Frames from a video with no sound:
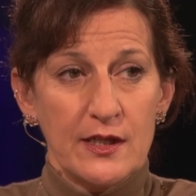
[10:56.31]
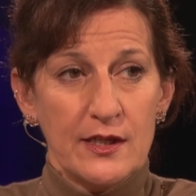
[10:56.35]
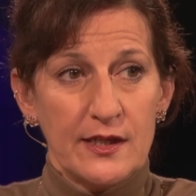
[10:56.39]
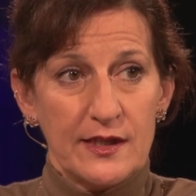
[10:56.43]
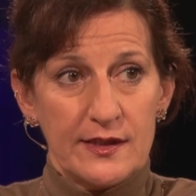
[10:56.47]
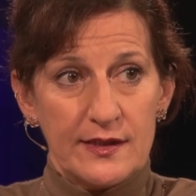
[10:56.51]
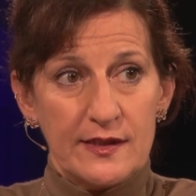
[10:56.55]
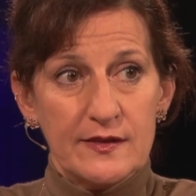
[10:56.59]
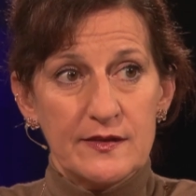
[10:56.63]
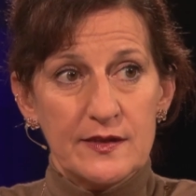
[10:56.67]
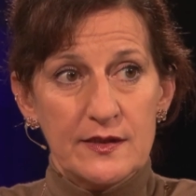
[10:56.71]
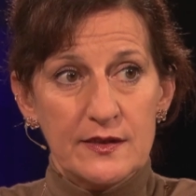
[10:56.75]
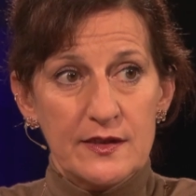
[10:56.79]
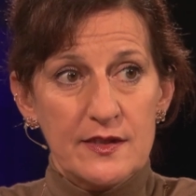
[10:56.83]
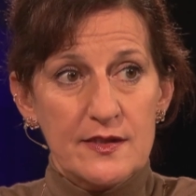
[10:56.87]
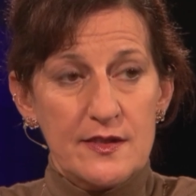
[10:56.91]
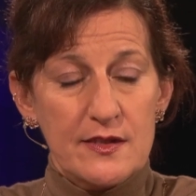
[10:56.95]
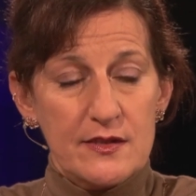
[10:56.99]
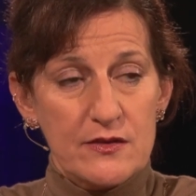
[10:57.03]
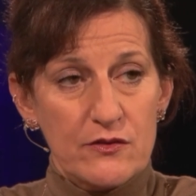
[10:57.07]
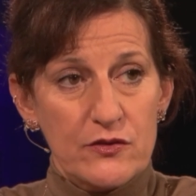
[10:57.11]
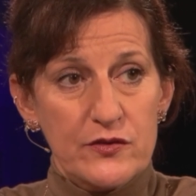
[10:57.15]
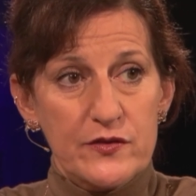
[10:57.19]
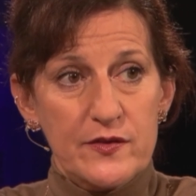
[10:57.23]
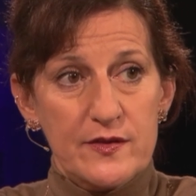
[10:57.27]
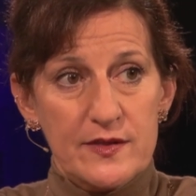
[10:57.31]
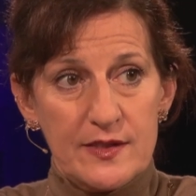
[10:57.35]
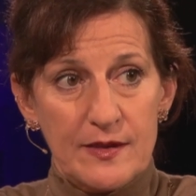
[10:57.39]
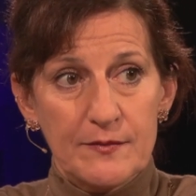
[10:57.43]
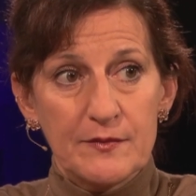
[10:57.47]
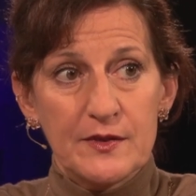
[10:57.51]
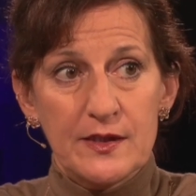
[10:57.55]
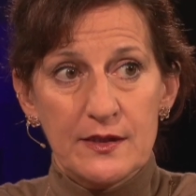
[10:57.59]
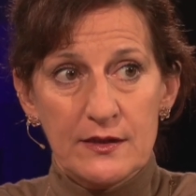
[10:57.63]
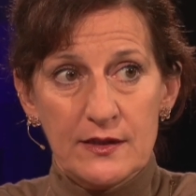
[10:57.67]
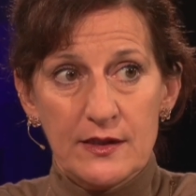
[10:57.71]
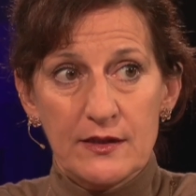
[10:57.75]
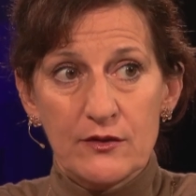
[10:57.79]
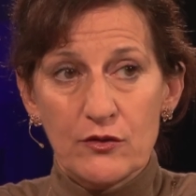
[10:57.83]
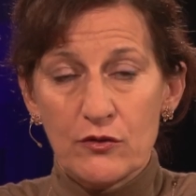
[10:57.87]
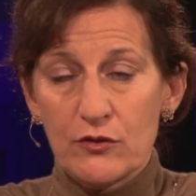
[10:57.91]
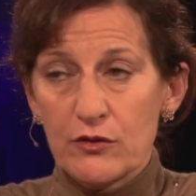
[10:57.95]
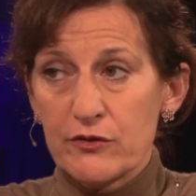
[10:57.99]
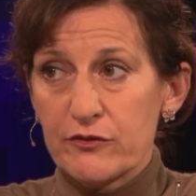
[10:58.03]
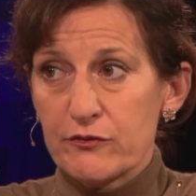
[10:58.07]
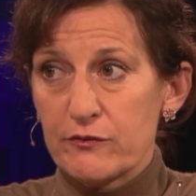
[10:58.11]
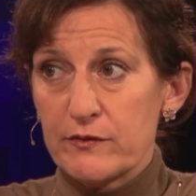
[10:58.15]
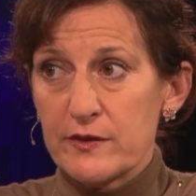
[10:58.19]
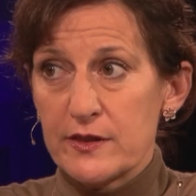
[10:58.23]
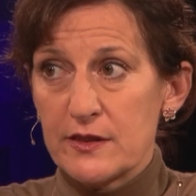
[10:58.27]
And I think this is also something that
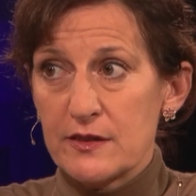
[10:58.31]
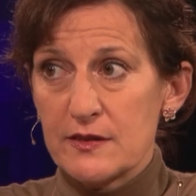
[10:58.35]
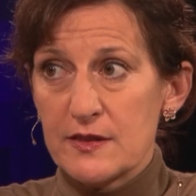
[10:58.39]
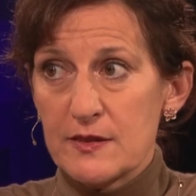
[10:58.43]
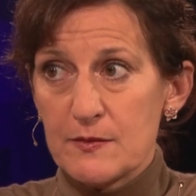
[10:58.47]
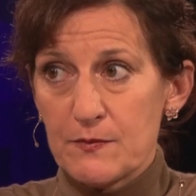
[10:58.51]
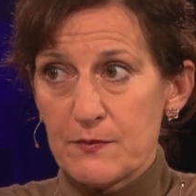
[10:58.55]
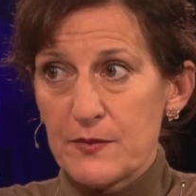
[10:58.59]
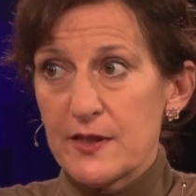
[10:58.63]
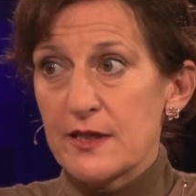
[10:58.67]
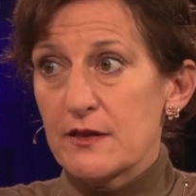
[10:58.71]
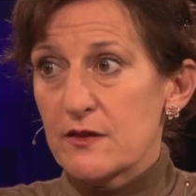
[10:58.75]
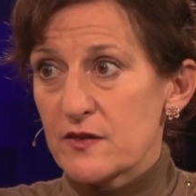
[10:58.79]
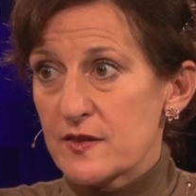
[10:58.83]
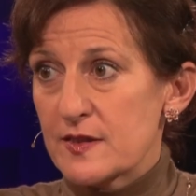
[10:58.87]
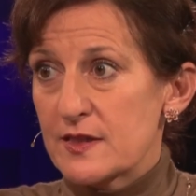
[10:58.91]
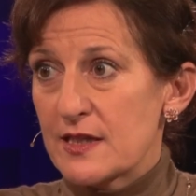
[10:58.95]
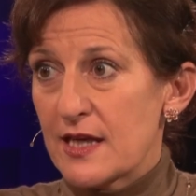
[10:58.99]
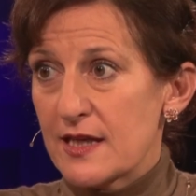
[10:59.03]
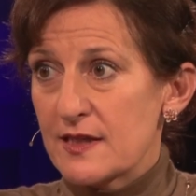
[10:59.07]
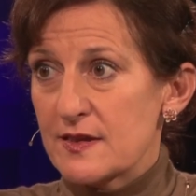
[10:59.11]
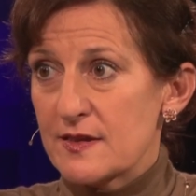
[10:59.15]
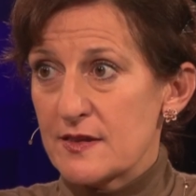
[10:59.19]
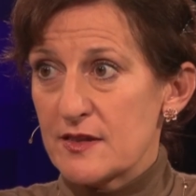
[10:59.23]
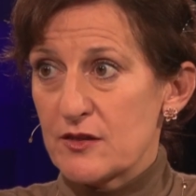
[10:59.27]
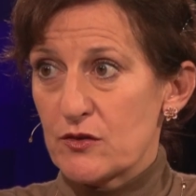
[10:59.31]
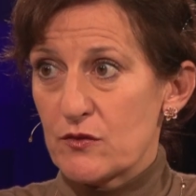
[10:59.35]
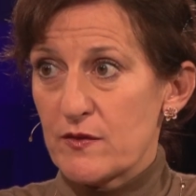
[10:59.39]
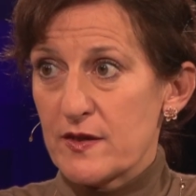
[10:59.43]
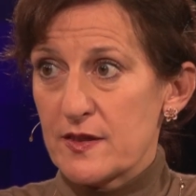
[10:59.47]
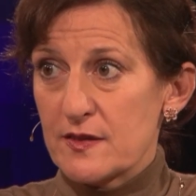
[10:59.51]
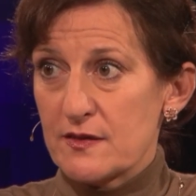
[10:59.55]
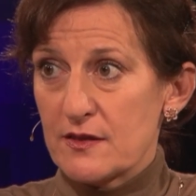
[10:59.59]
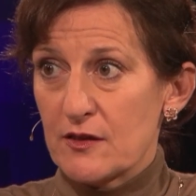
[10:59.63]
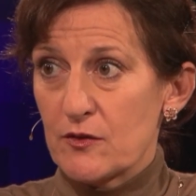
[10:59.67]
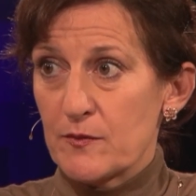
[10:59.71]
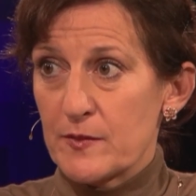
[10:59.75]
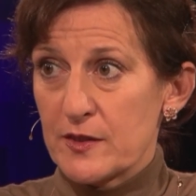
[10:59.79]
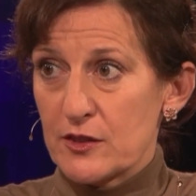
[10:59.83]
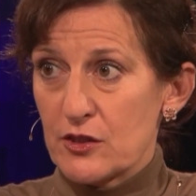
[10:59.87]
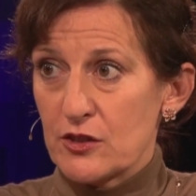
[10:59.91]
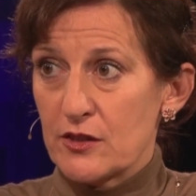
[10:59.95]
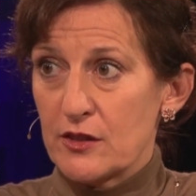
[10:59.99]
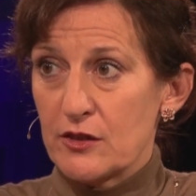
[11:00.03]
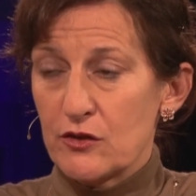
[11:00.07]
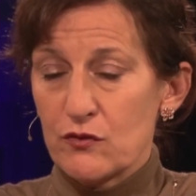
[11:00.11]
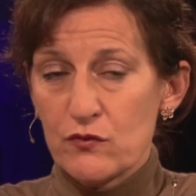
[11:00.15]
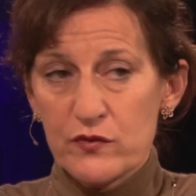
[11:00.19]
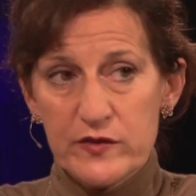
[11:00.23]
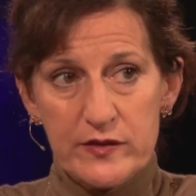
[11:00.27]
all three speakers nicely stressed, how much
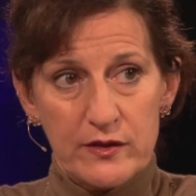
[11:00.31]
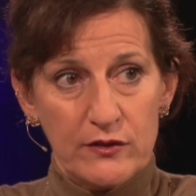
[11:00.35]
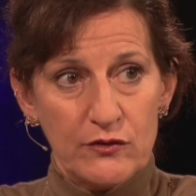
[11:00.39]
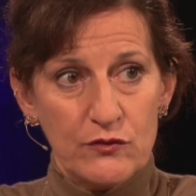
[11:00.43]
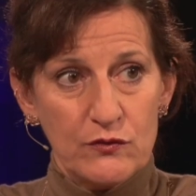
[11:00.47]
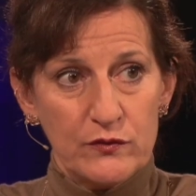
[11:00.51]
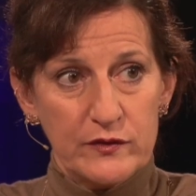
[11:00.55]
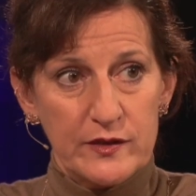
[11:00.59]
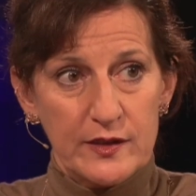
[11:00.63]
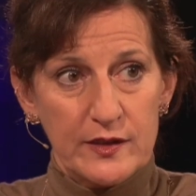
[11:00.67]
they use the new